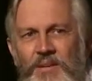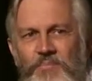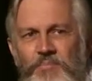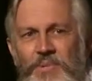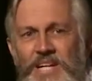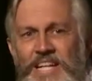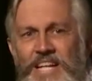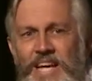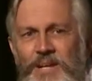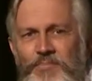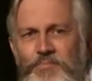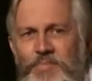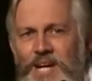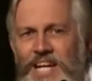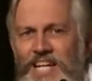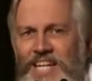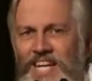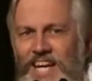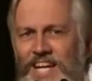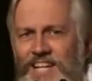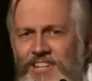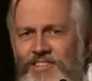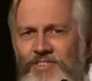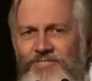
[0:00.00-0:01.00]
But then by
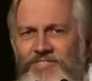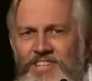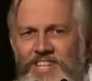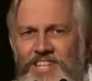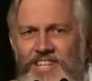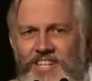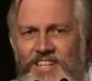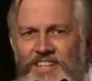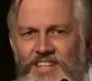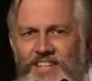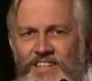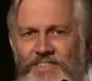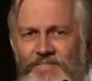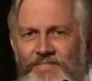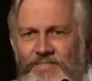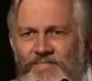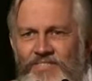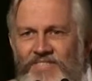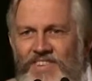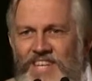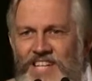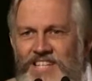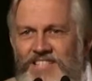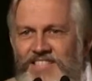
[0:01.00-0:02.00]
the end of the year,
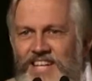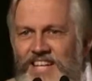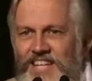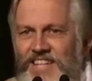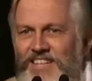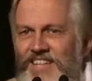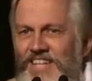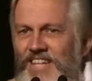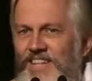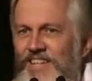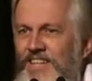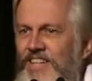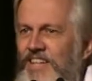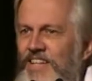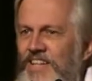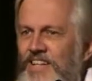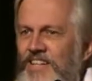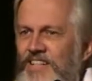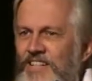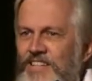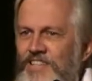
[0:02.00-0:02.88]
he said he